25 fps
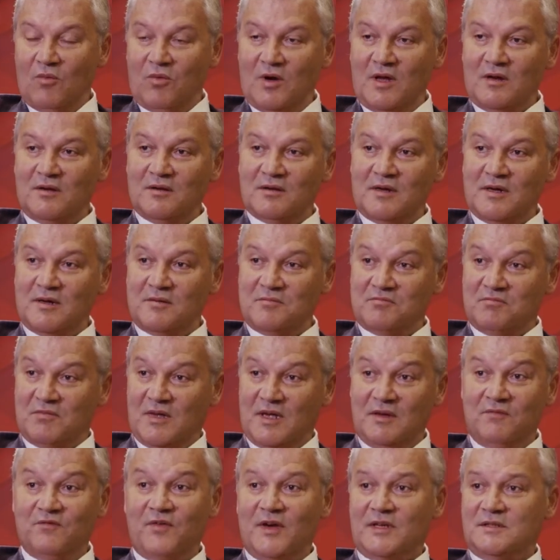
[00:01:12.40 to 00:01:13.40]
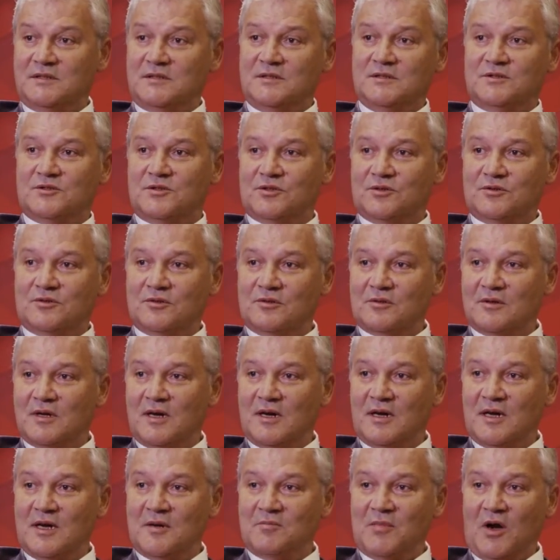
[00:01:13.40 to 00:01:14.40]
Well, investors do,
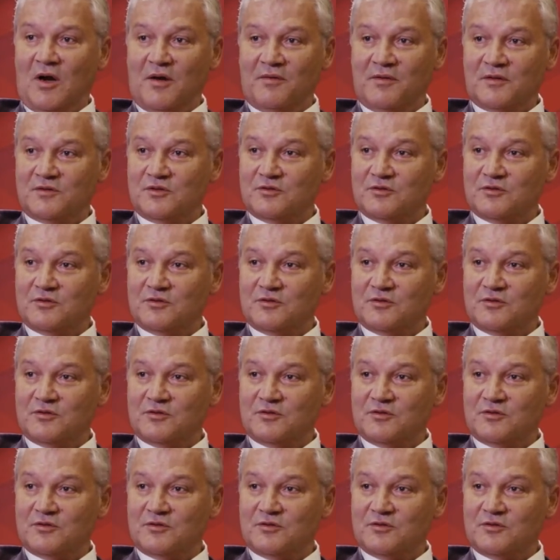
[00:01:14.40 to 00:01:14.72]
either